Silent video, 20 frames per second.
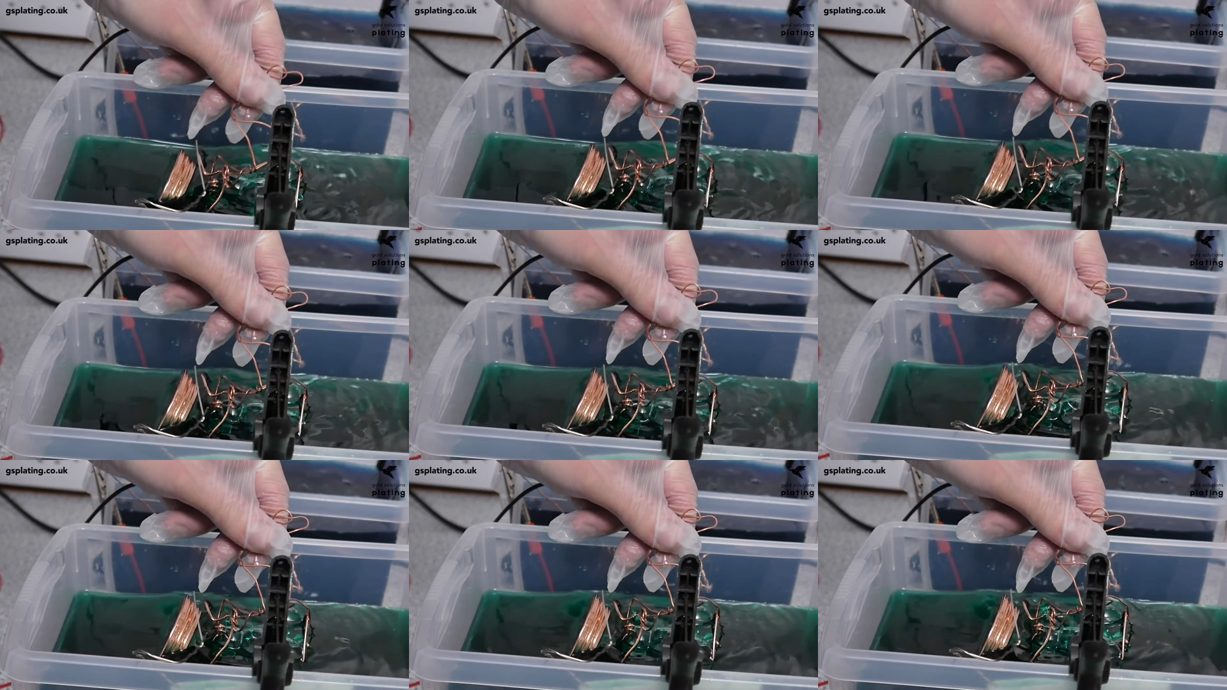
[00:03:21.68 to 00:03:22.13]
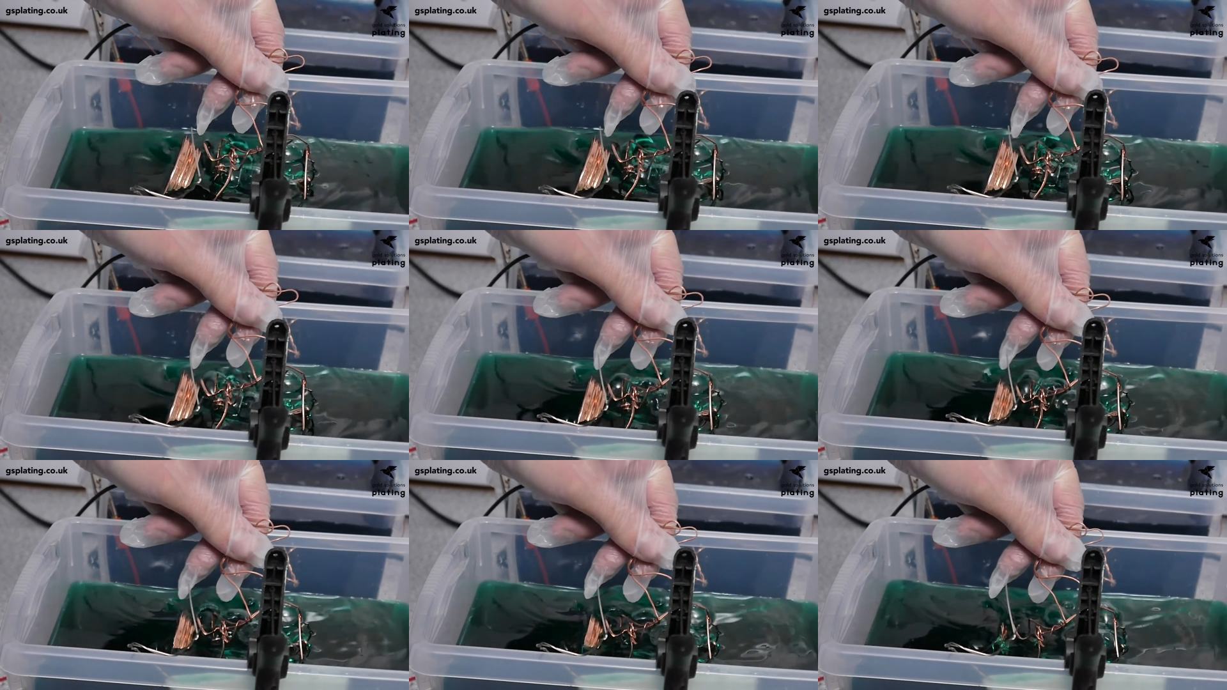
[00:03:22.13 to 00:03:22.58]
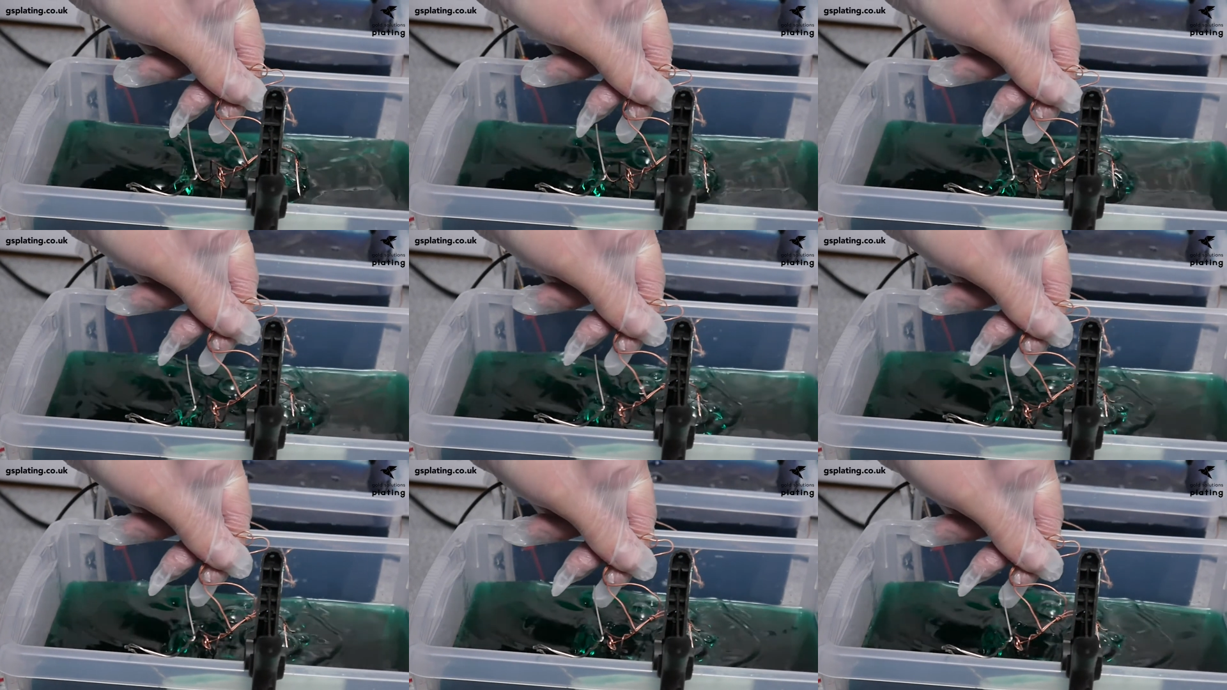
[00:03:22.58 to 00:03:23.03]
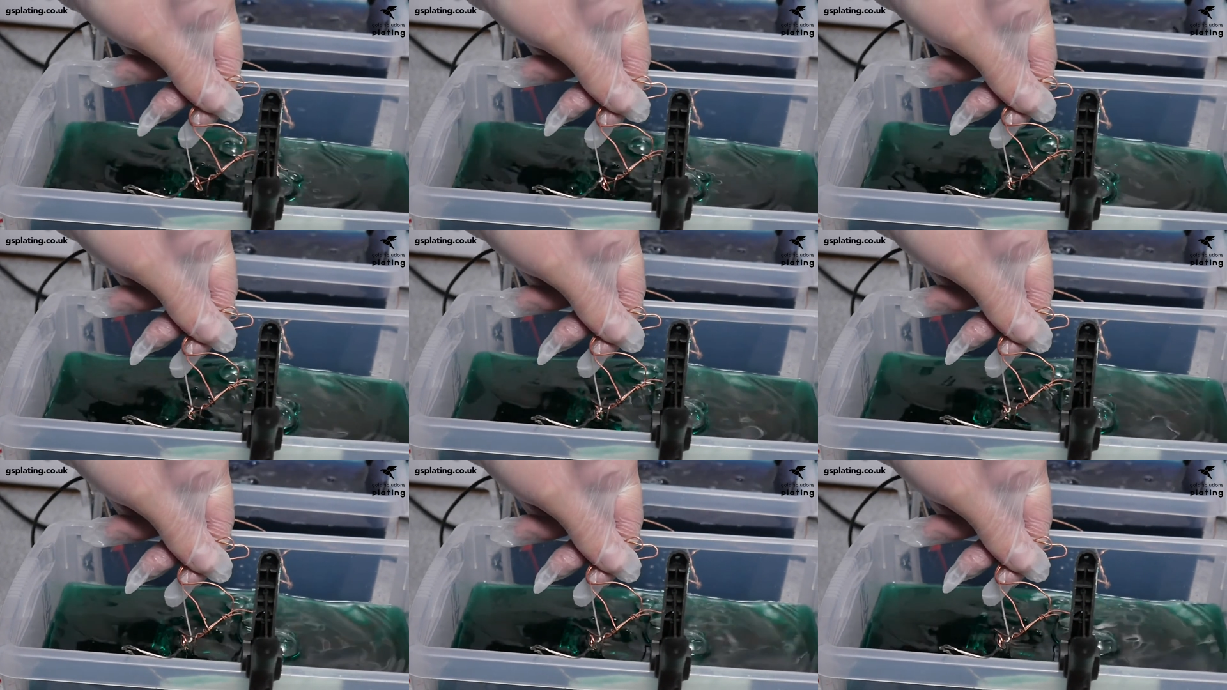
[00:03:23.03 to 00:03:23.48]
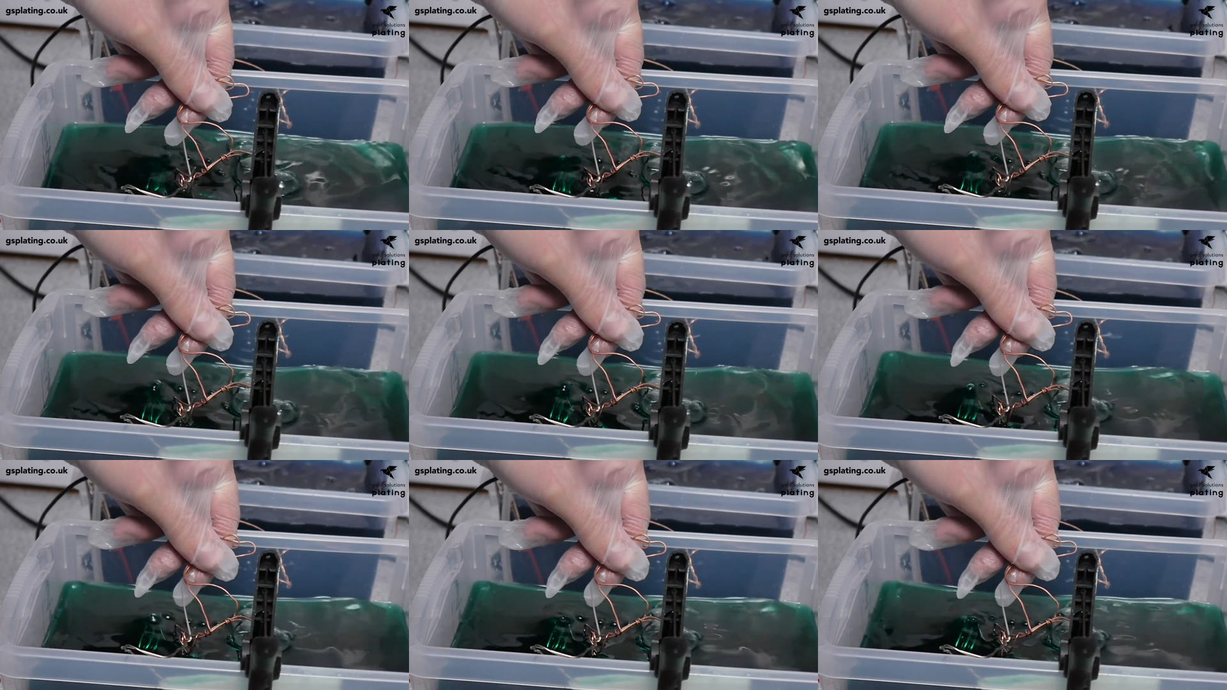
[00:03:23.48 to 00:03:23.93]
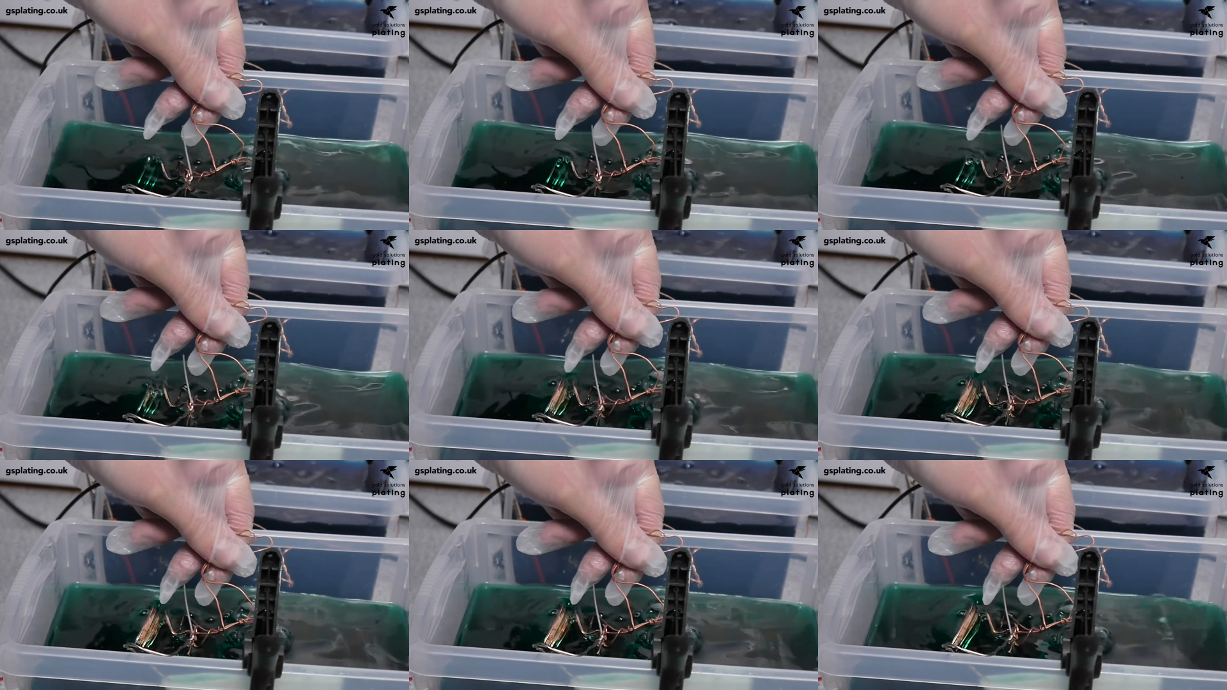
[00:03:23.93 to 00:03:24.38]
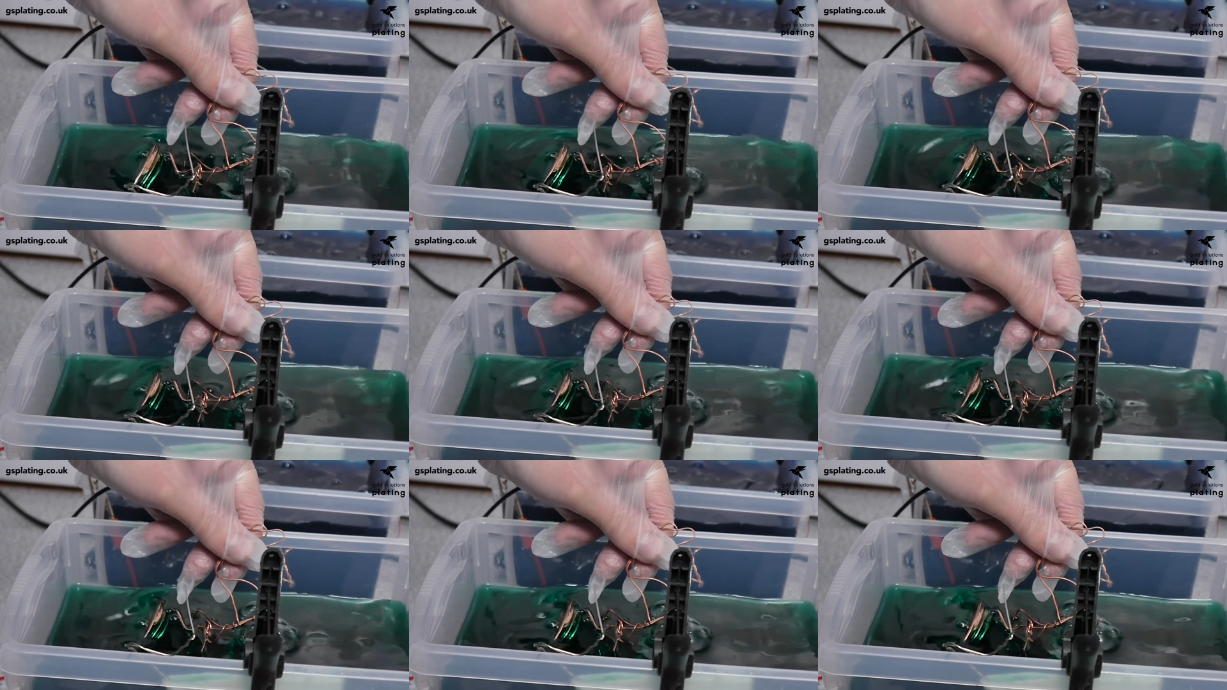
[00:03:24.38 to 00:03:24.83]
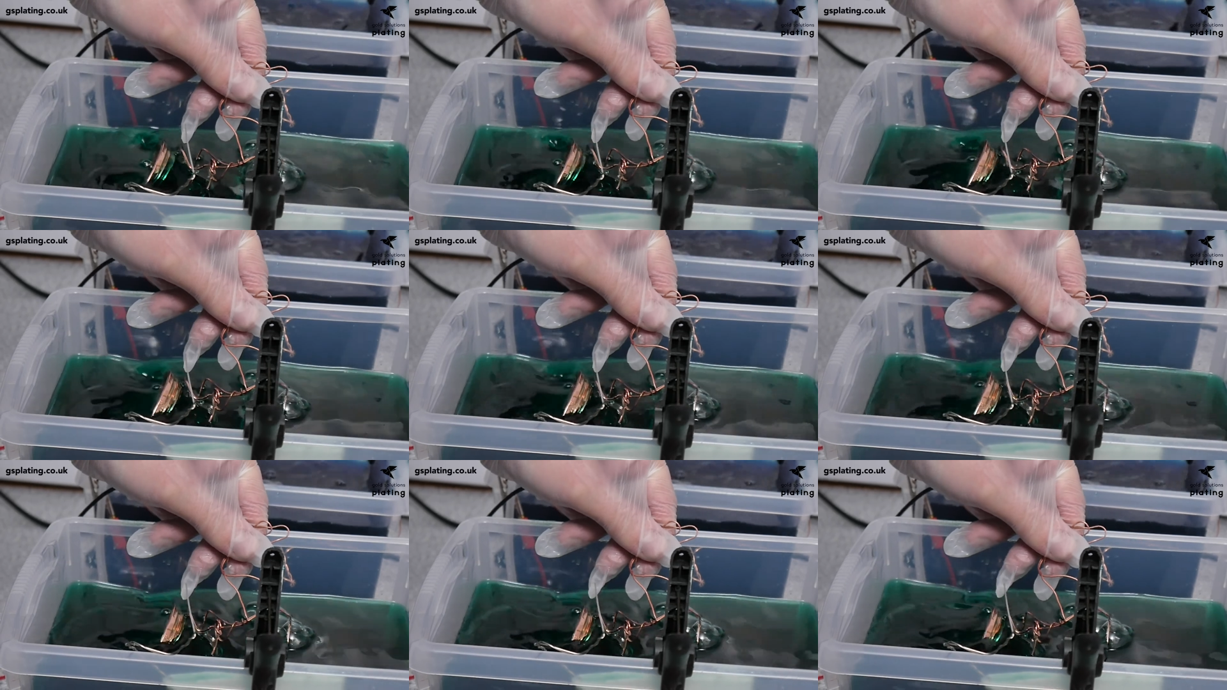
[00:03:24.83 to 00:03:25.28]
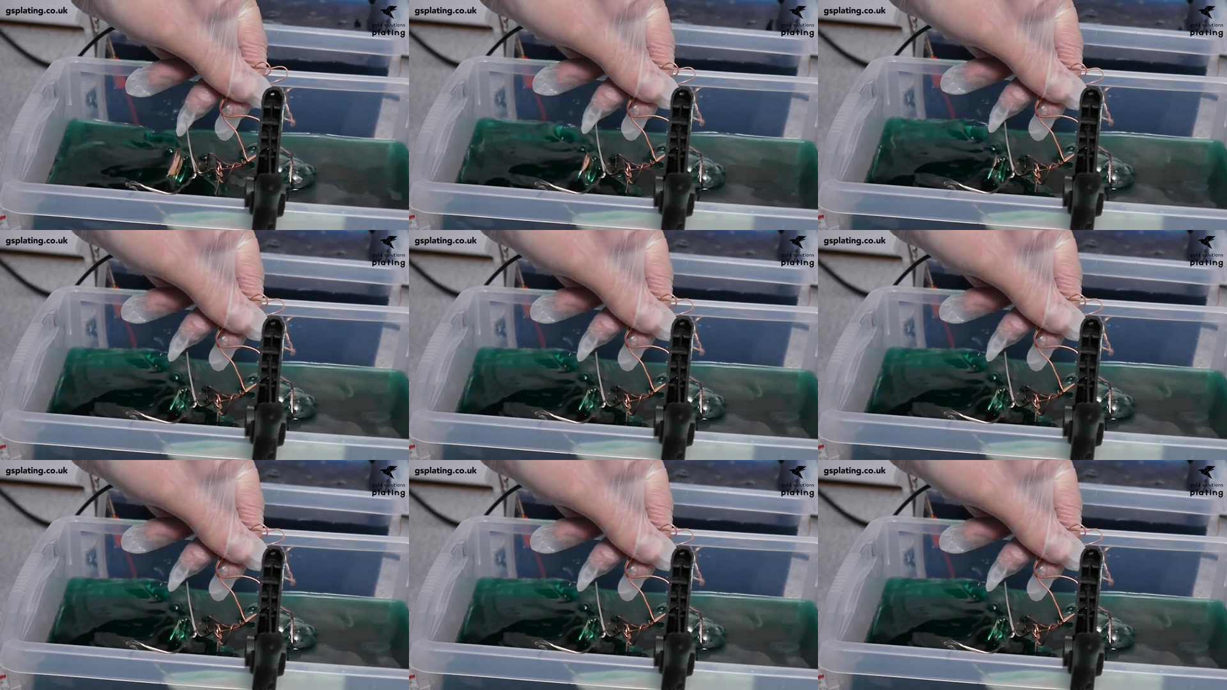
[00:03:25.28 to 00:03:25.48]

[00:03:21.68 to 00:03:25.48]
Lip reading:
No face is visible, so there are no lips to read.